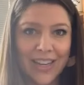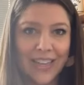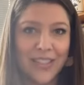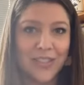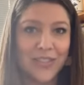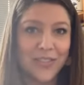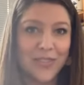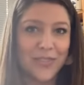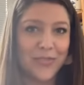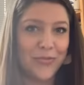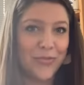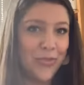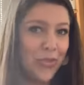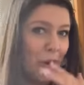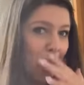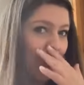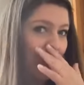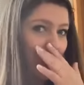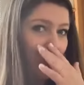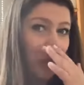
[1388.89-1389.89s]
In
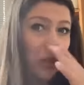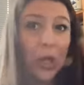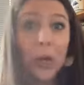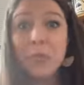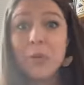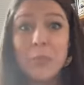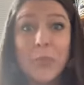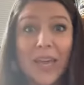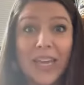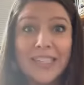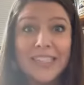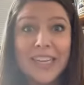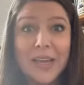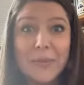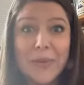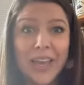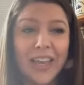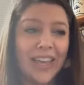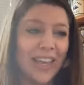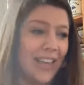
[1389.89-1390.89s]
the global
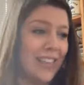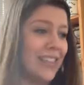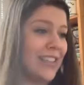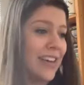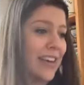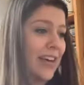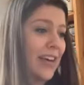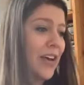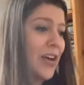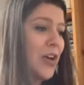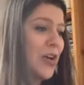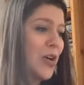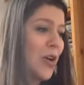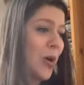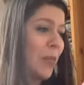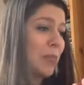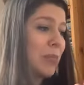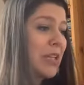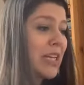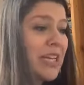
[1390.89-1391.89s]
pandemic, in the
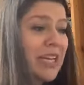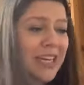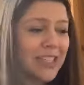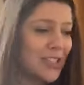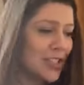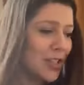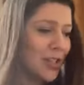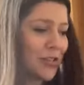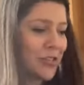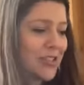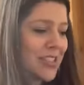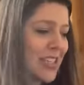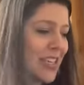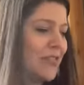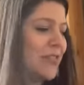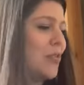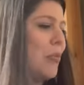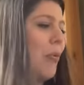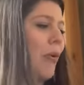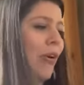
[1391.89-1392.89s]
complete uncertainty
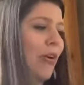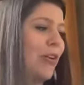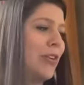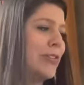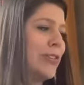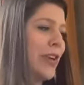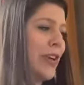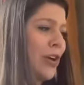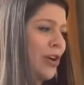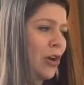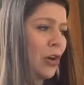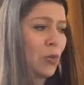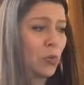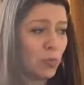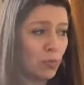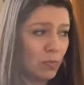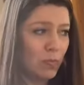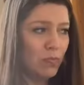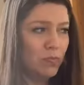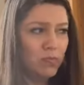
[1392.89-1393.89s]
of the world,
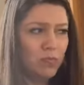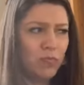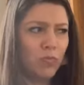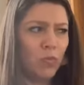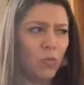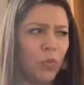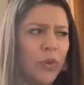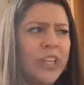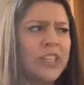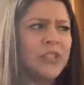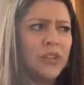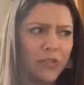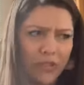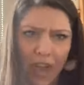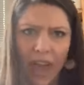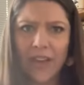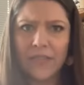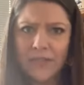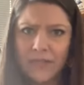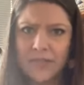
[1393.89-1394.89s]
we
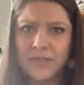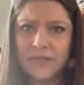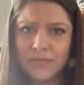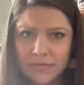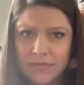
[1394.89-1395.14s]
survived.